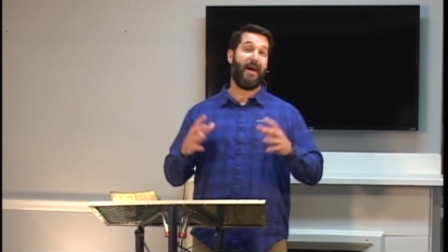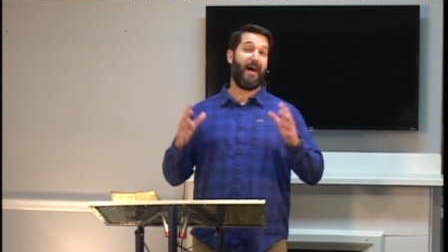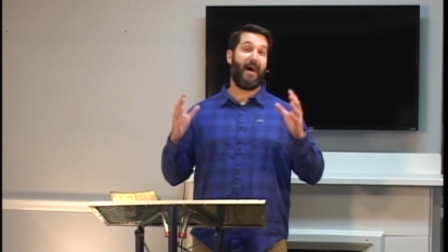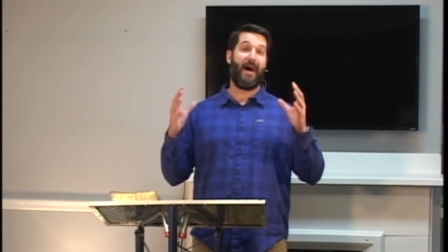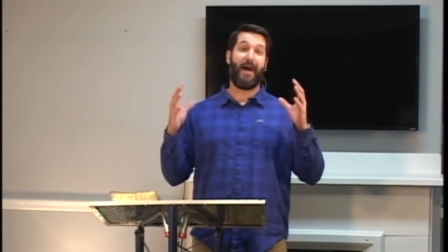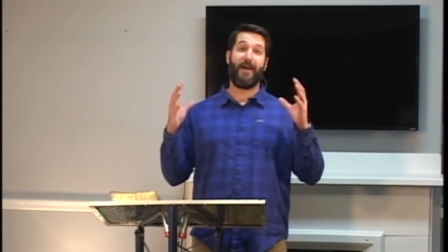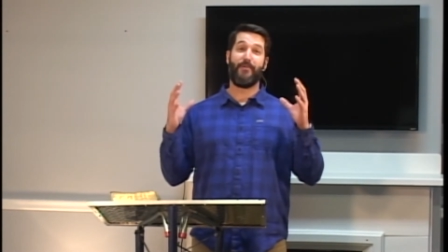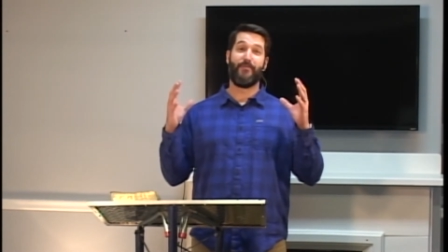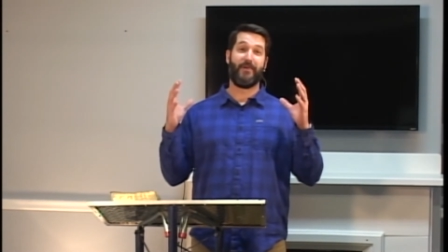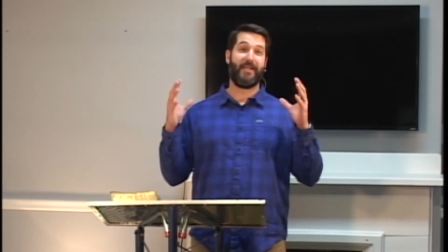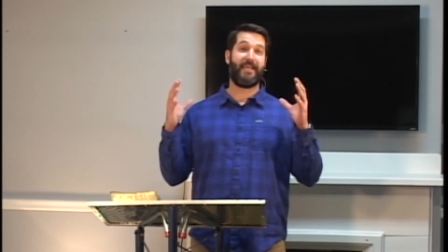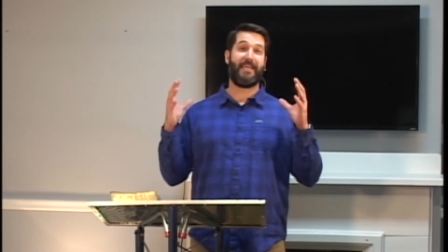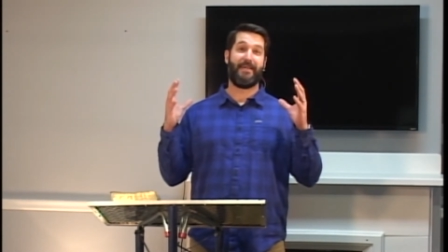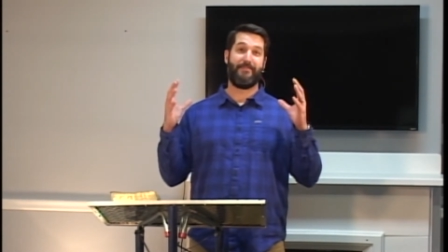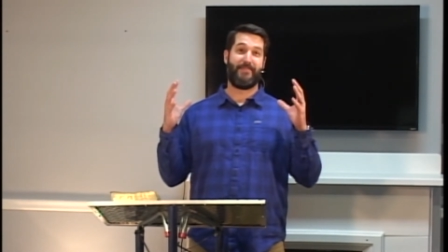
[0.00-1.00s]
I want to
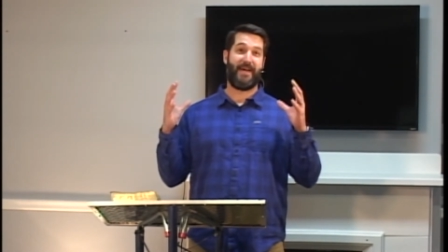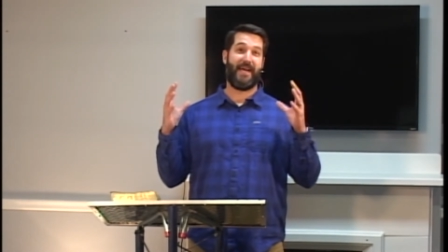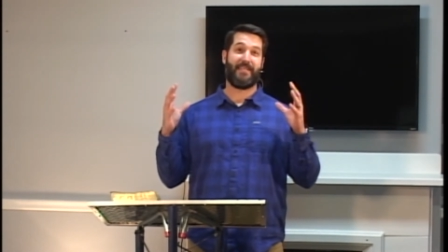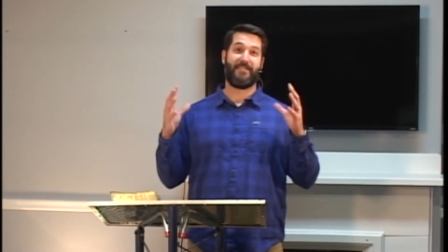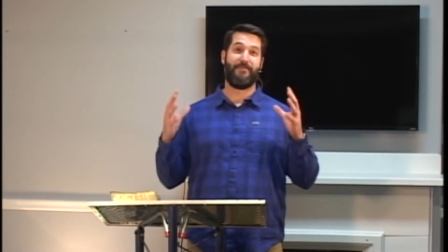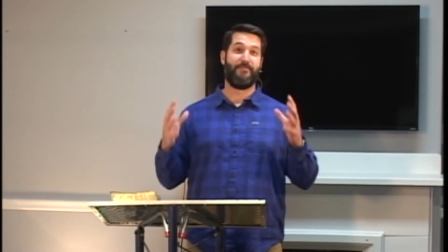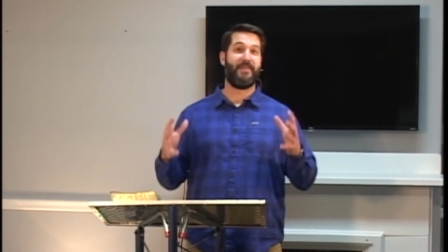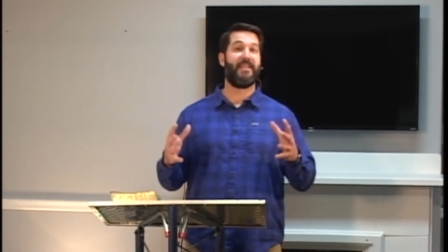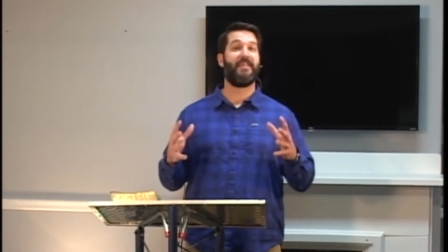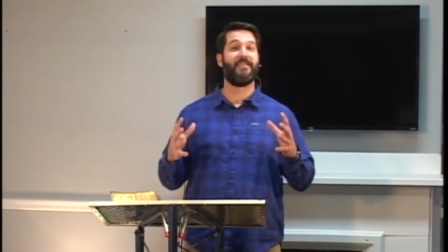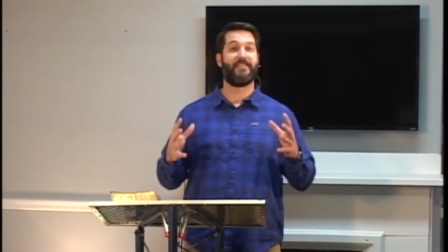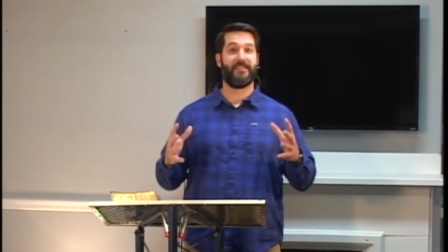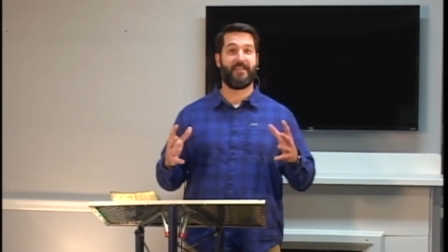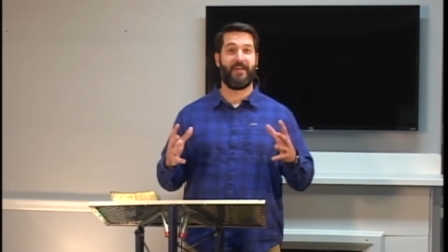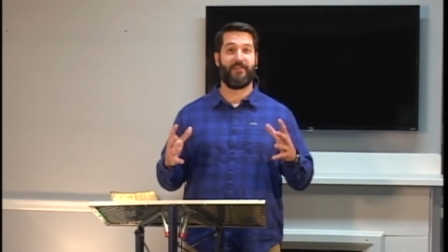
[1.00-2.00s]
get back to meeting
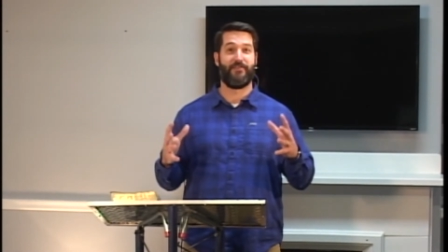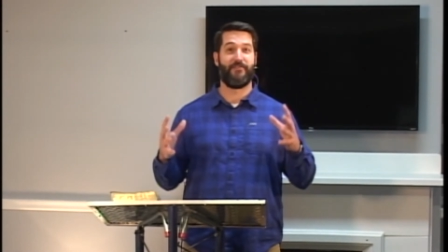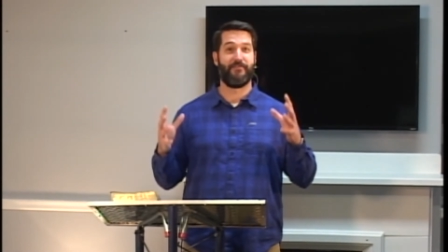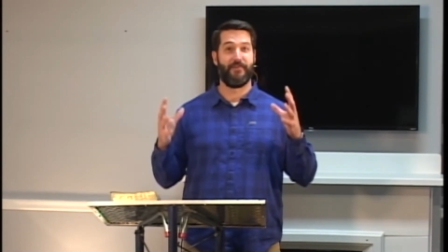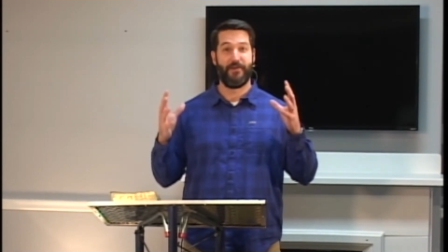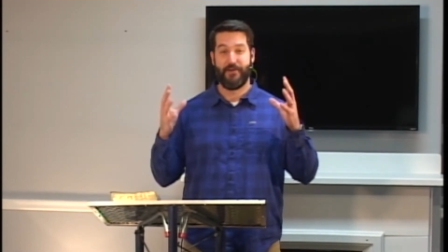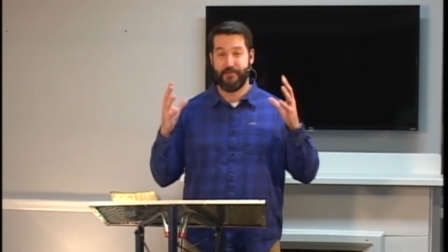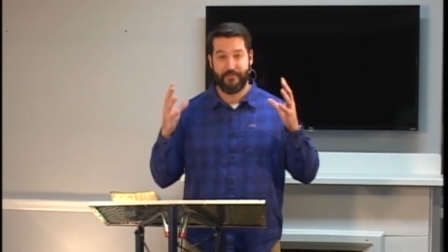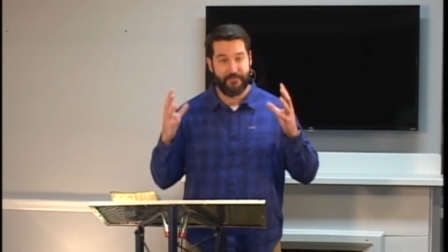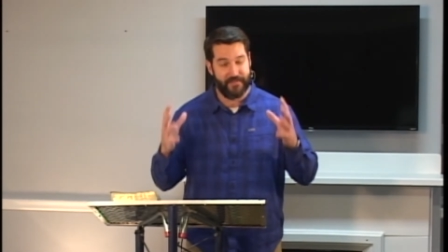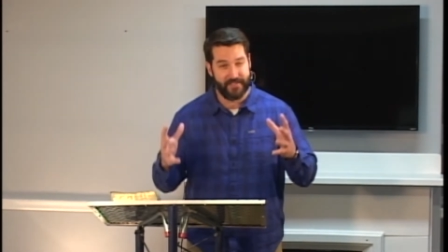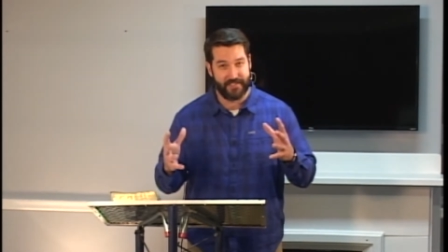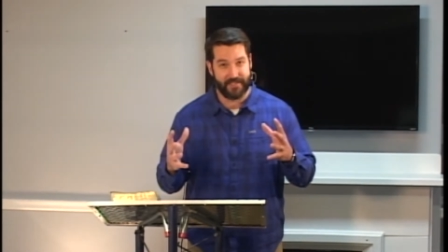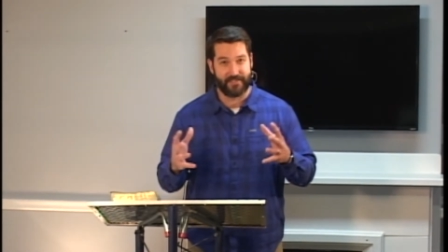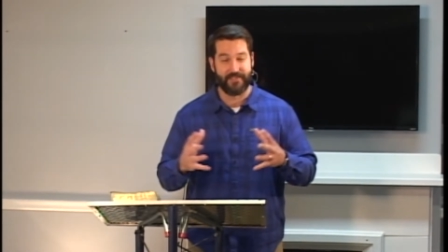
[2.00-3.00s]
together
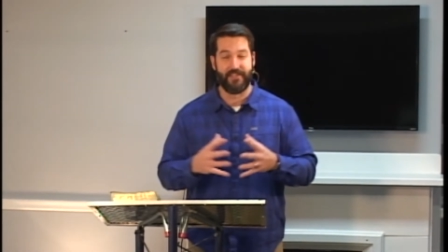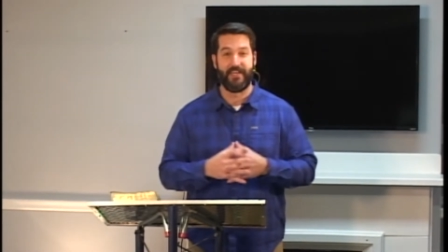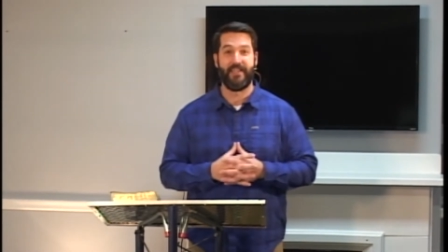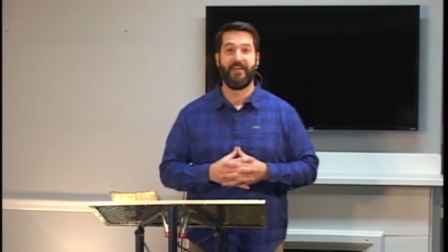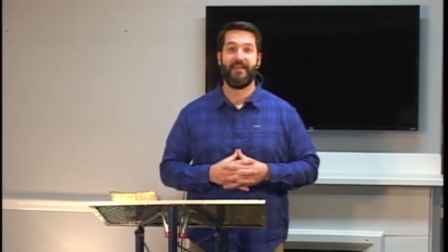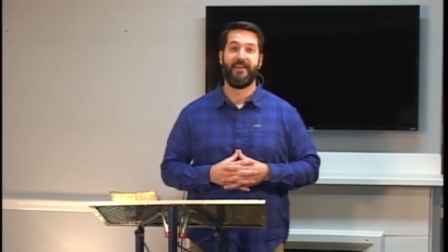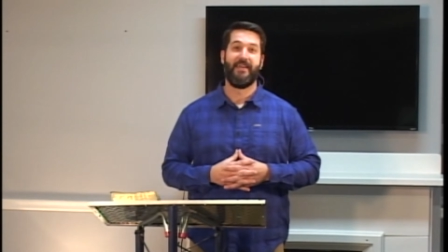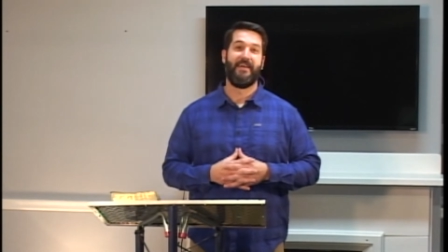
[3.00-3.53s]
physically,